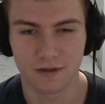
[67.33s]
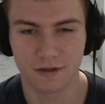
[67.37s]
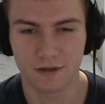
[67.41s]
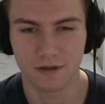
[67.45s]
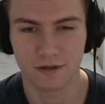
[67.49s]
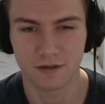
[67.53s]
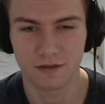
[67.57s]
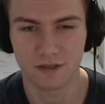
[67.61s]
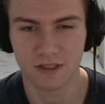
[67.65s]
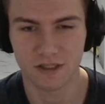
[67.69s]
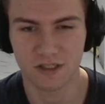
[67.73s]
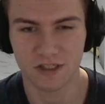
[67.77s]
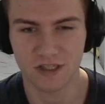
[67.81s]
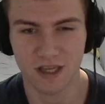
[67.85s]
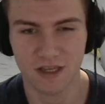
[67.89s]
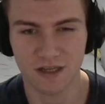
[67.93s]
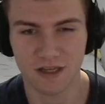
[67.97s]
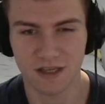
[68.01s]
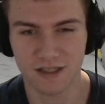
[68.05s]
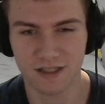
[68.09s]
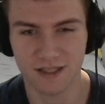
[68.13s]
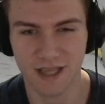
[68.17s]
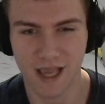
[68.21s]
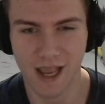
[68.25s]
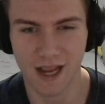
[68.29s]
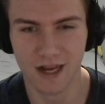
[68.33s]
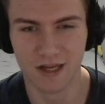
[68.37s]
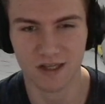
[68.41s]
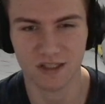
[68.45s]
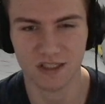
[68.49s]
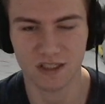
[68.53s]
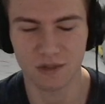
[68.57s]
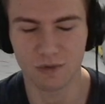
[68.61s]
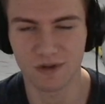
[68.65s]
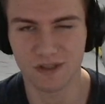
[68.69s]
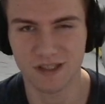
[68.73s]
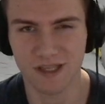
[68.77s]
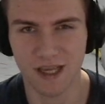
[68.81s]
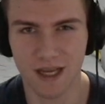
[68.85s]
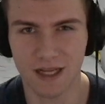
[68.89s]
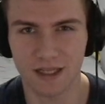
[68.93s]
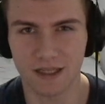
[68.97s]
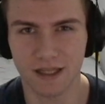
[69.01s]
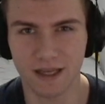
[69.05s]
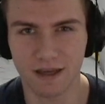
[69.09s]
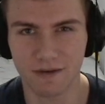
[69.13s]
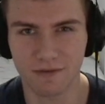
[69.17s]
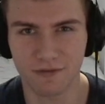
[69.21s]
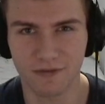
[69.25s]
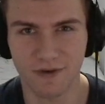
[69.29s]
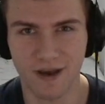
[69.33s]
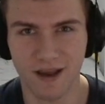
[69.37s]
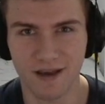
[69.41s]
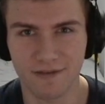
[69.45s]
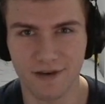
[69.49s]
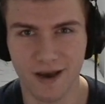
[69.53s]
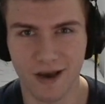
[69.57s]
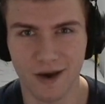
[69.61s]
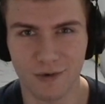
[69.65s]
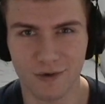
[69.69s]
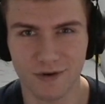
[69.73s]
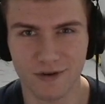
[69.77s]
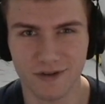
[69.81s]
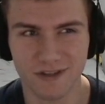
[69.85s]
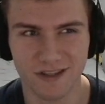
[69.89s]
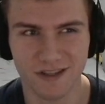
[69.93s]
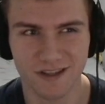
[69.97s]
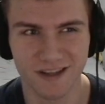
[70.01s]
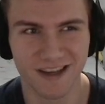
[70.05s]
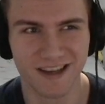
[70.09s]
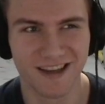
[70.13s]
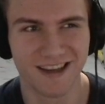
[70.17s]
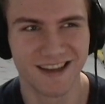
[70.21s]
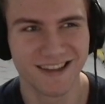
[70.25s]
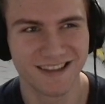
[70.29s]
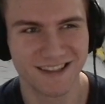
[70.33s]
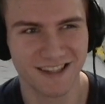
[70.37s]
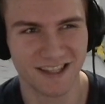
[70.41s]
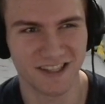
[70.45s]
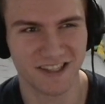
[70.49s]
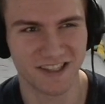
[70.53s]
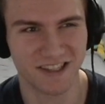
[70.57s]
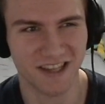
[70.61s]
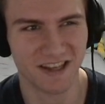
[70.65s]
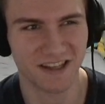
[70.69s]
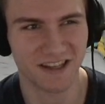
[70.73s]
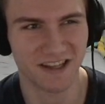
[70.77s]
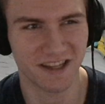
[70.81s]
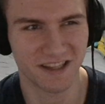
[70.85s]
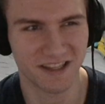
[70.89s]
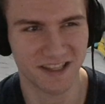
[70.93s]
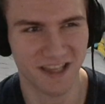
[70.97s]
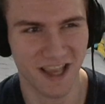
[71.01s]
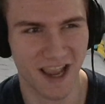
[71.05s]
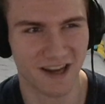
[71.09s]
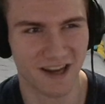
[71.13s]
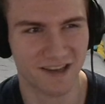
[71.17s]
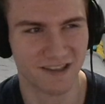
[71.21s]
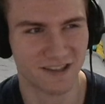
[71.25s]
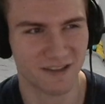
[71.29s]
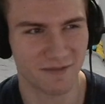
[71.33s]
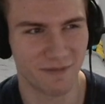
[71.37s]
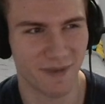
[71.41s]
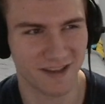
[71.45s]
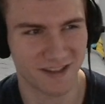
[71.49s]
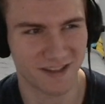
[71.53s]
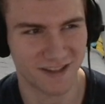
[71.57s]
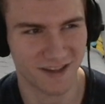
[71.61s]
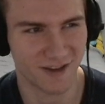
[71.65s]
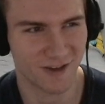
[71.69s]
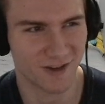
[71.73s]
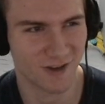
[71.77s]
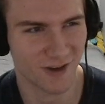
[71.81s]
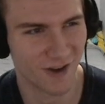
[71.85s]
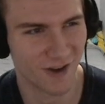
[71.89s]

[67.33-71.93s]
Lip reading: To send a text, it would take like 5 hours. To send a text message